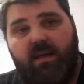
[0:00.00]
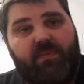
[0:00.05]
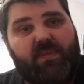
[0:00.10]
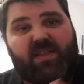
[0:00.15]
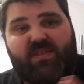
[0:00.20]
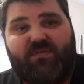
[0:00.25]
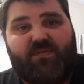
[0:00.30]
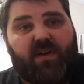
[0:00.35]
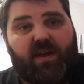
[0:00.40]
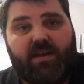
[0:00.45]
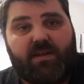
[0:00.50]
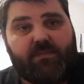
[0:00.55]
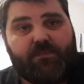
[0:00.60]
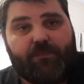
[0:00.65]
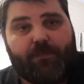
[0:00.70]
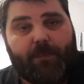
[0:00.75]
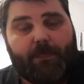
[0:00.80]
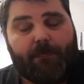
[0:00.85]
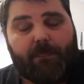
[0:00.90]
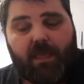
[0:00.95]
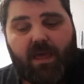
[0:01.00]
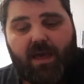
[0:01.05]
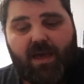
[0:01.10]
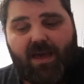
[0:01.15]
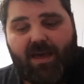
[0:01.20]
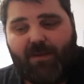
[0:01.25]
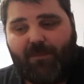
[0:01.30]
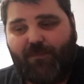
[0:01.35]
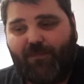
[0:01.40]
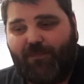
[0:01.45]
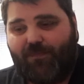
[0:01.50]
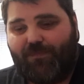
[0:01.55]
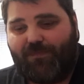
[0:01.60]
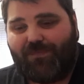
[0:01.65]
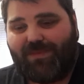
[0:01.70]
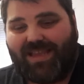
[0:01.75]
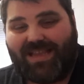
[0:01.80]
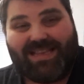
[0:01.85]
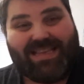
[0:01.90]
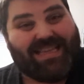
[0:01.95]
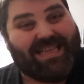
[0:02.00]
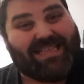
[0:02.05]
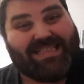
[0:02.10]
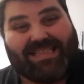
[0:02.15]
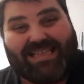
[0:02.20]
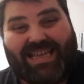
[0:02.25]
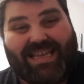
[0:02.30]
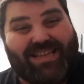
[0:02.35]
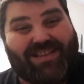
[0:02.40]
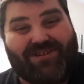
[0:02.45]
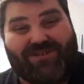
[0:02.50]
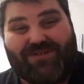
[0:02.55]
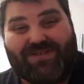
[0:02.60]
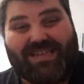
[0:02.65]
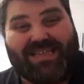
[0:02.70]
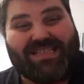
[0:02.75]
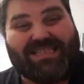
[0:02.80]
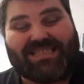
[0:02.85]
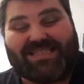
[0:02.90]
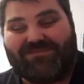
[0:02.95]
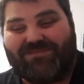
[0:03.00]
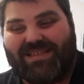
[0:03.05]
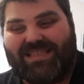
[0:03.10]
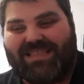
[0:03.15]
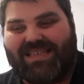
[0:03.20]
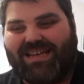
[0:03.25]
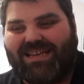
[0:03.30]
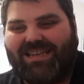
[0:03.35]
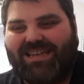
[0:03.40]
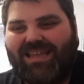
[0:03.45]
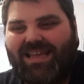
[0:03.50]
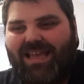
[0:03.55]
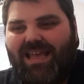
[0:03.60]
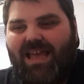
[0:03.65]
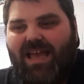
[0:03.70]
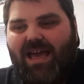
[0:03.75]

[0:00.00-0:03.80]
That's fine. It all needs to be done.